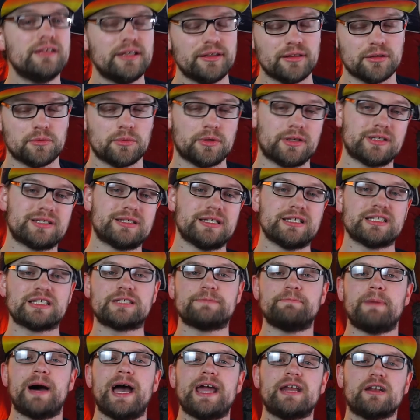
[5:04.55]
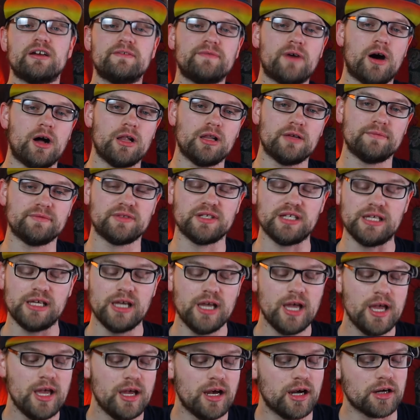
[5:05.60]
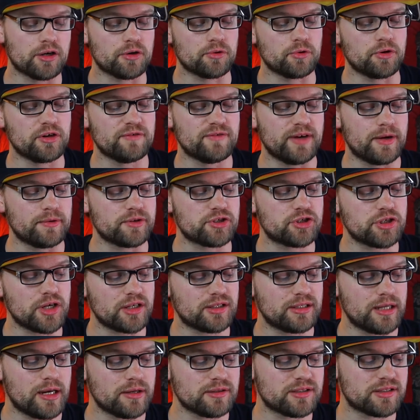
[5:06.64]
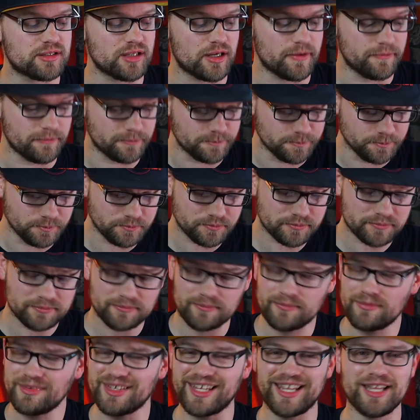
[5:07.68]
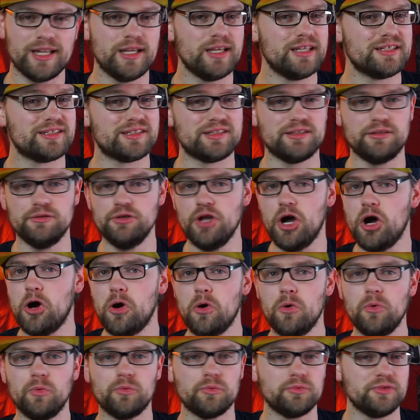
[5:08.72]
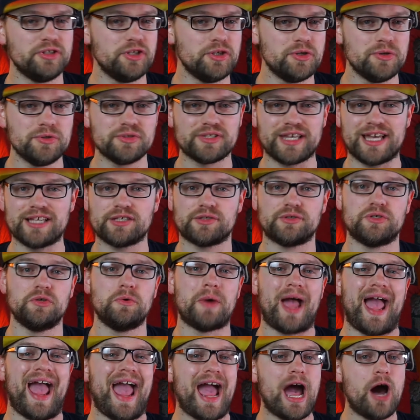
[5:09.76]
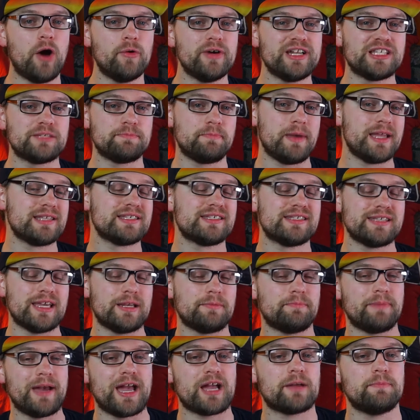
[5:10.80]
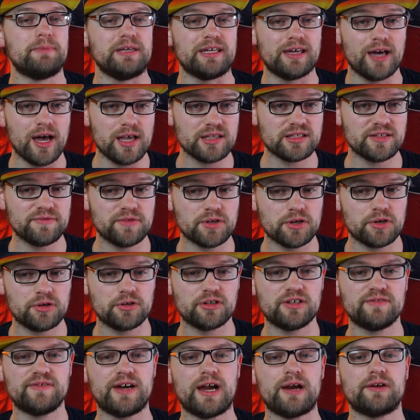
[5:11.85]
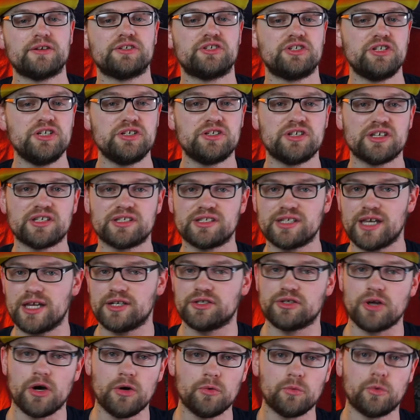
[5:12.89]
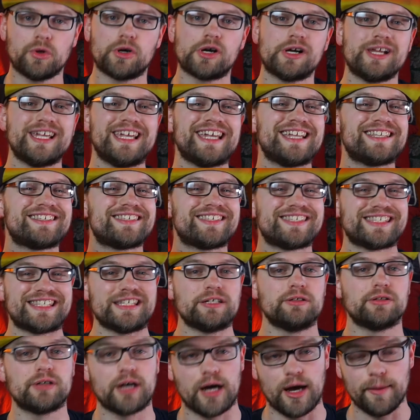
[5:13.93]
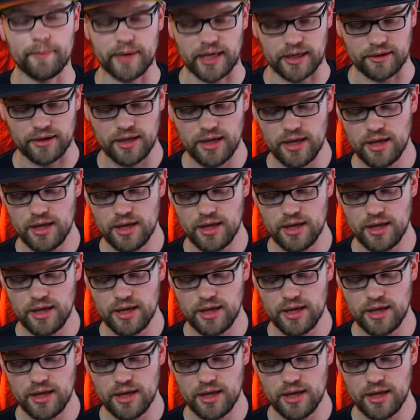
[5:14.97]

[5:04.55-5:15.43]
in the works in spite of all of the uh, coronavirus shutdown stuff it, no news as to how it's been set back because of the coronavirus. She just said, don't worry, it's still coming.